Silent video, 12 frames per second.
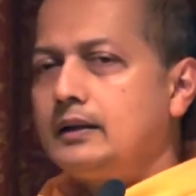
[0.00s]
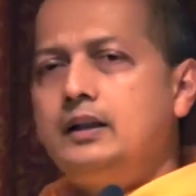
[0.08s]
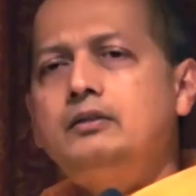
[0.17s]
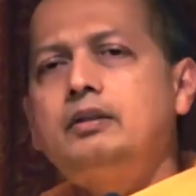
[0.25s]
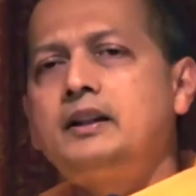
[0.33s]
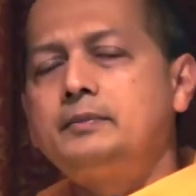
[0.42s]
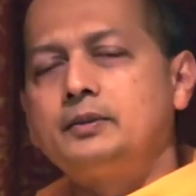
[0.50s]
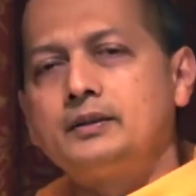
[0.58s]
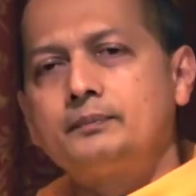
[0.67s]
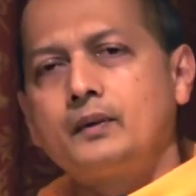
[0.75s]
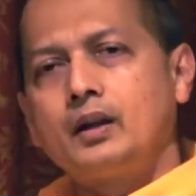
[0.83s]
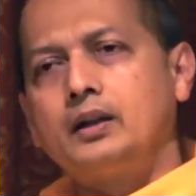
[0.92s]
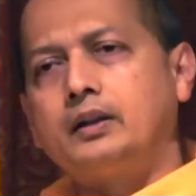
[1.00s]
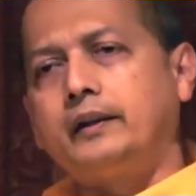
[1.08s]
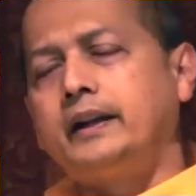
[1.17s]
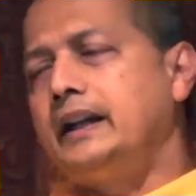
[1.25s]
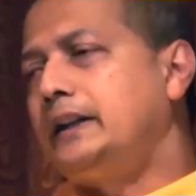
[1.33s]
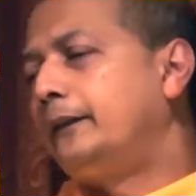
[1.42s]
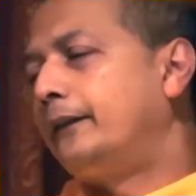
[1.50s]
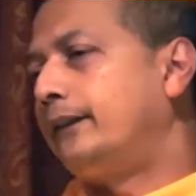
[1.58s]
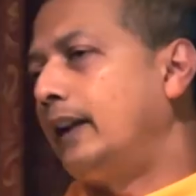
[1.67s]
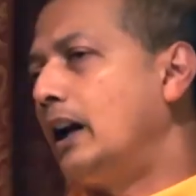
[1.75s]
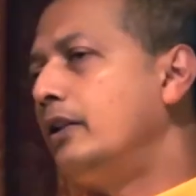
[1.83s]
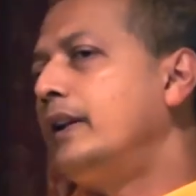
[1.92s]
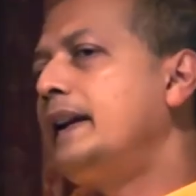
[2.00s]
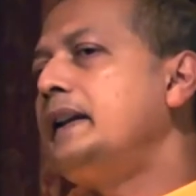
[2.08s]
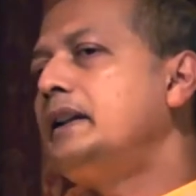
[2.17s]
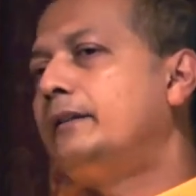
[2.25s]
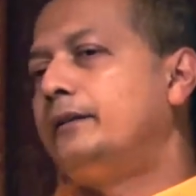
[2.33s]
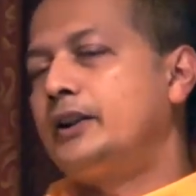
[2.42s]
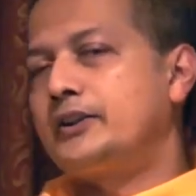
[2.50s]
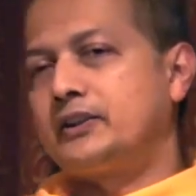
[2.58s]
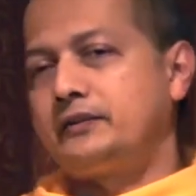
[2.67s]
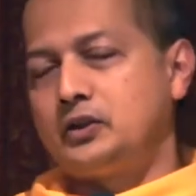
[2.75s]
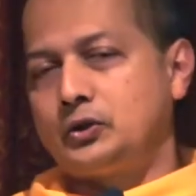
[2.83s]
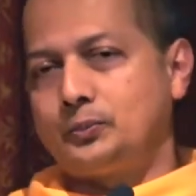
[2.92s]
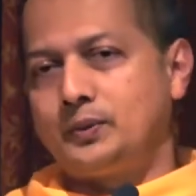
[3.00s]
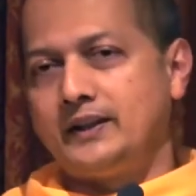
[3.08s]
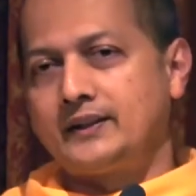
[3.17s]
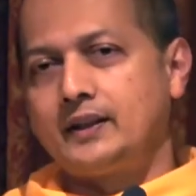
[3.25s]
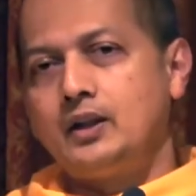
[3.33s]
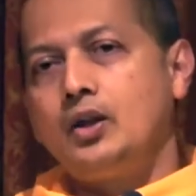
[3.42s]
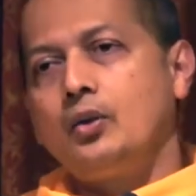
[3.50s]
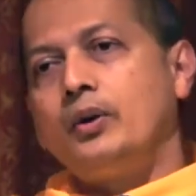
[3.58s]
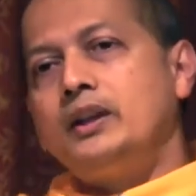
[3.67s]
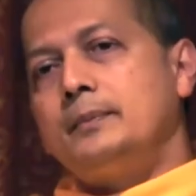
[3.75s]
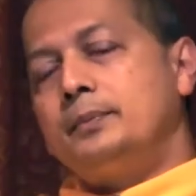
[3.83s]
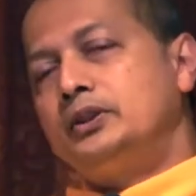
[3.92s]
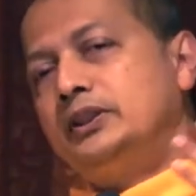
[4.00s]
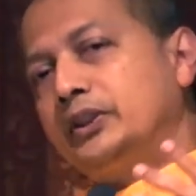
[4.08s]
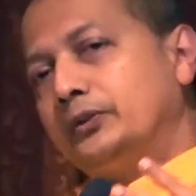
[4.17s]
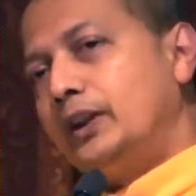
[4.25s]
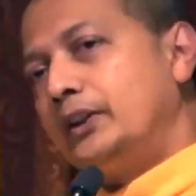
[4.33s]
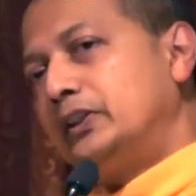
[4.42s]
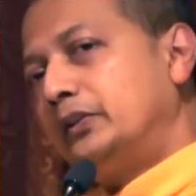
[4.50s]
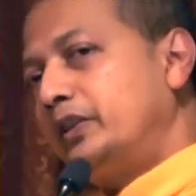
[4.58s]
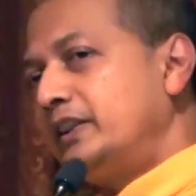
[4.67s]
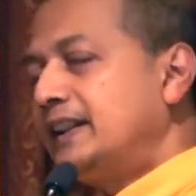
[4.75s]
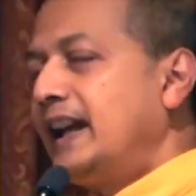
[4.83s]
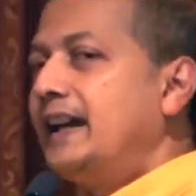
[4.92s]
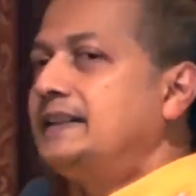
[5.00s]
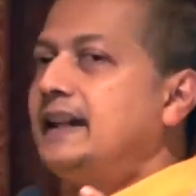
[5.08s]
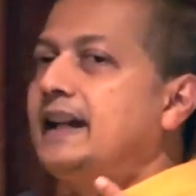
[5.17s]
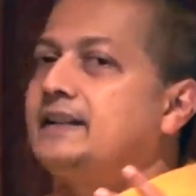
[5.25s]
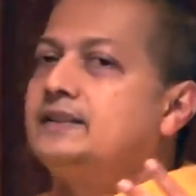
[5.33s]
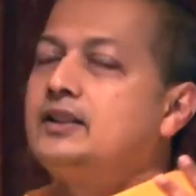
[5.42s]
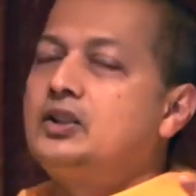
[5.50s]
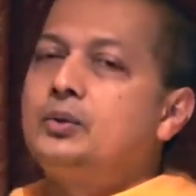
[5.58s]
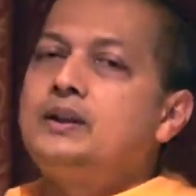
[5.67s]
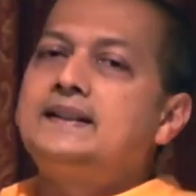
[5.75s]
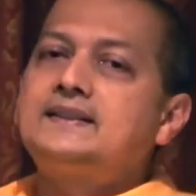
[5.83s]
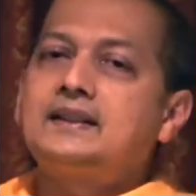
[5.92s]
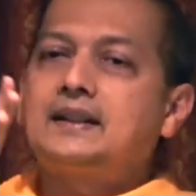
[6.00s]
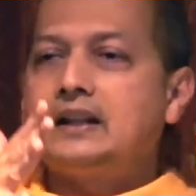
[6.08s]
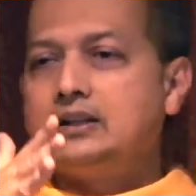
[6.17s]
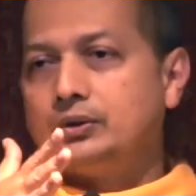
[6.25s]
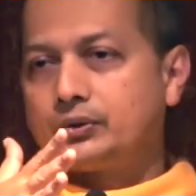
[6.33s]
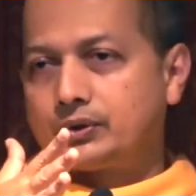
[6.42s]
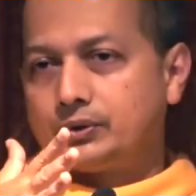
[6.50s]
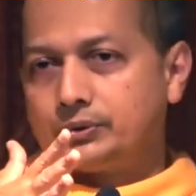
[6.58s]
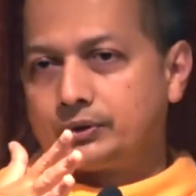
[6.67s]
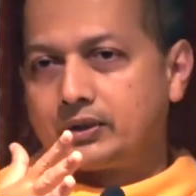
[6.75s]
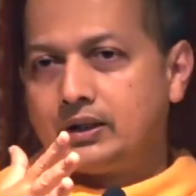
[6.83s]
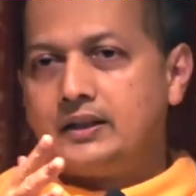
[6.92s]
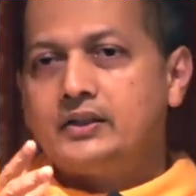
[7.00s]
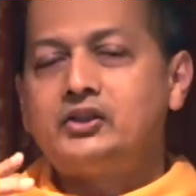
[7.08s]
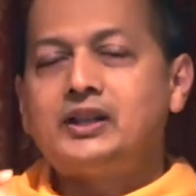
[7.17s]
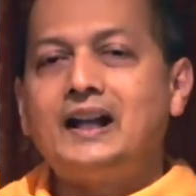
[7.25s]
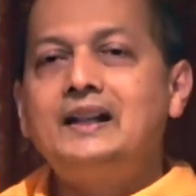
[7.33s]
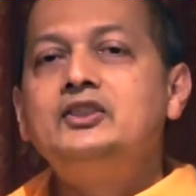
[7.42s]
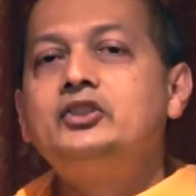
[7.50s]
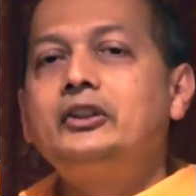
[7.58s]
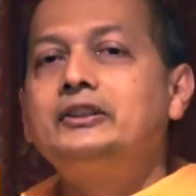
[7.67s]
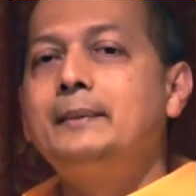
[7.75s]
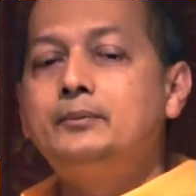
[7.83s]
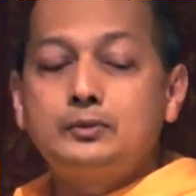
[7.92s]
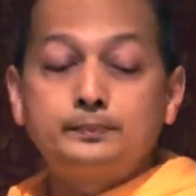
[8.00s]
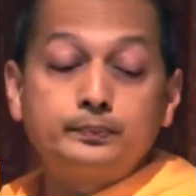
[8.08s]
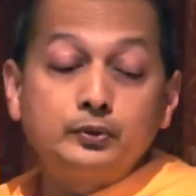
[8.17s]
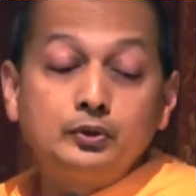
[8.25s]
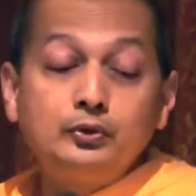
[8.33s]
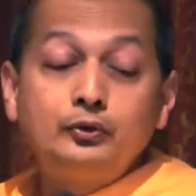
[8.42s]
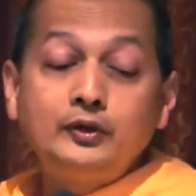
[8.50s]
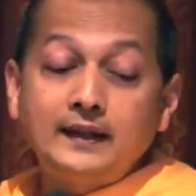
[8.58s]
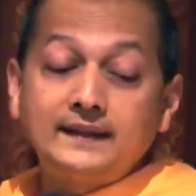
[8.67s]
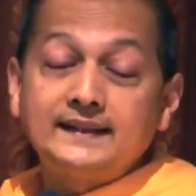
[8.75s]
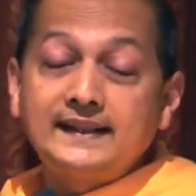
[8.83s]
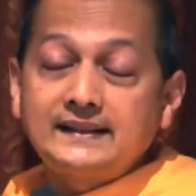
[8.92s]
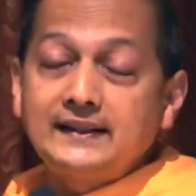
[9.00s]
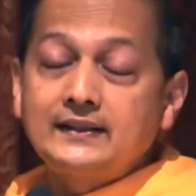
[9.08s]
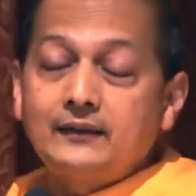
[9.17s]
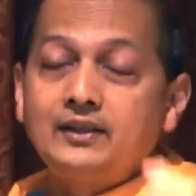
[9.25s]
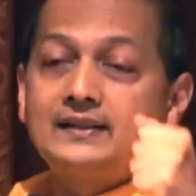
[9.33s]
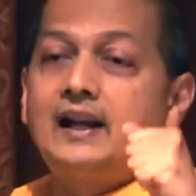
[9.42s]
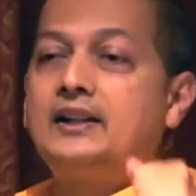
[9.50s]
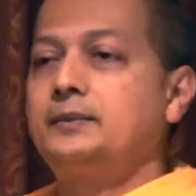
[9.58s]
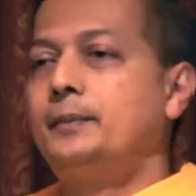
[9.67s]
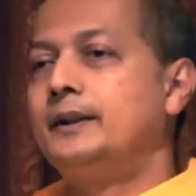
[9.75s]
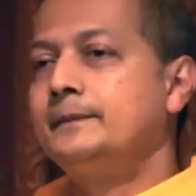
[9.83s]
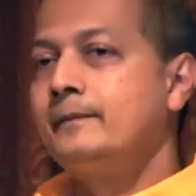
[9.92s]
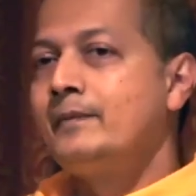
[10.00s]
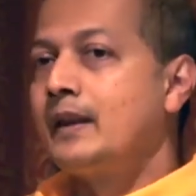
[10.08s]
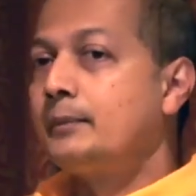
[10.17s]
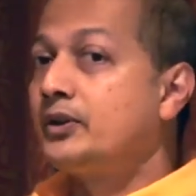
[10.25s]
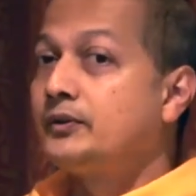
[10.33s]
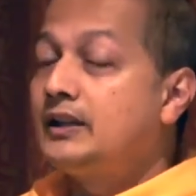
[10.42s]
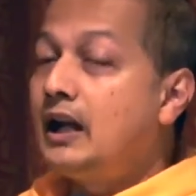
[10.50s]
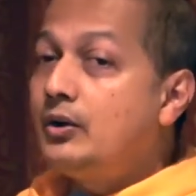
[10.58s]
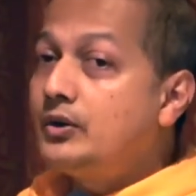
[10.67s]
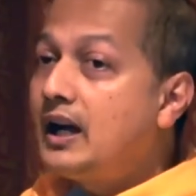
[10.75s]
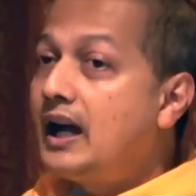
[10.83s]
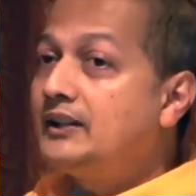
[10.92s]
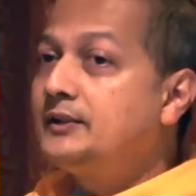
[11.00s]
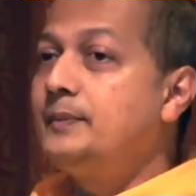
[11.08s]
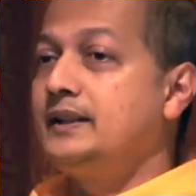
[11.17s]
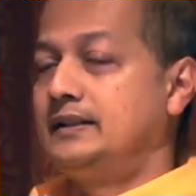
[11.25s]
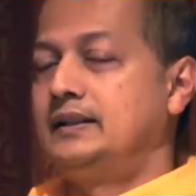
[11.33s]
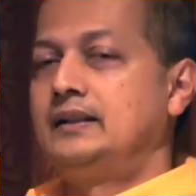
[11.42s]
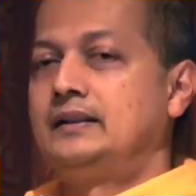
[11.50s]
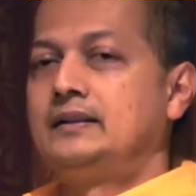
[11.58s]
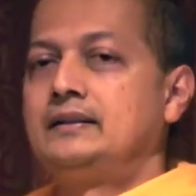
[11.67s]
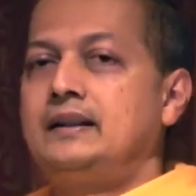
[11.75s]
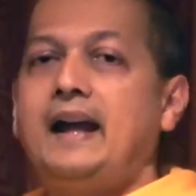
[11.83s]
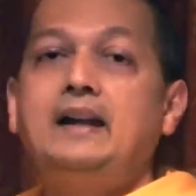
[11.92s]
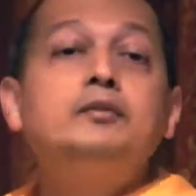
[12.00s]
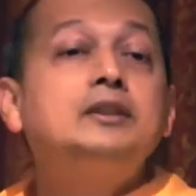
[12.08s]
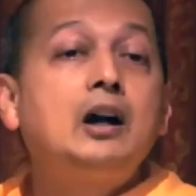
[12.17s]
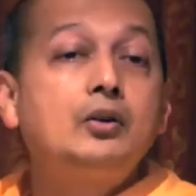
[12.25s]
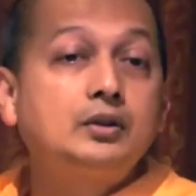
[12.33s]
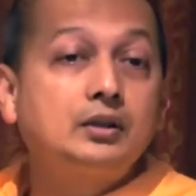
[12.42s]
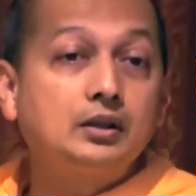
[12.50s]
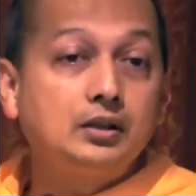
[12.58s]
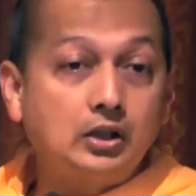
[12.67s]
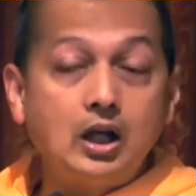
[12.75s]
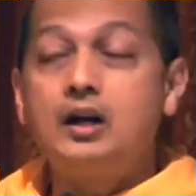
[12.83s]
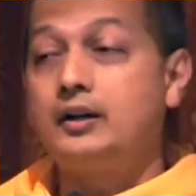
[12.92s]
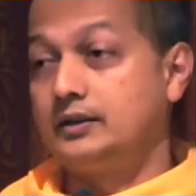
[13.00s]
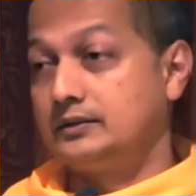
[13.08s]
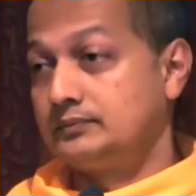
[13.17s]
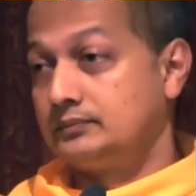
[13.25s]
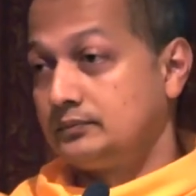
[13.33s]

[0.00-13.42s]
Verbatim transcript: Incredible. A great flowering of philosophy took place when the Buddhist philosophers attacked the dualistic Hindu schools, challenging them to prove the existence of this Atman. Because without Atman and without God,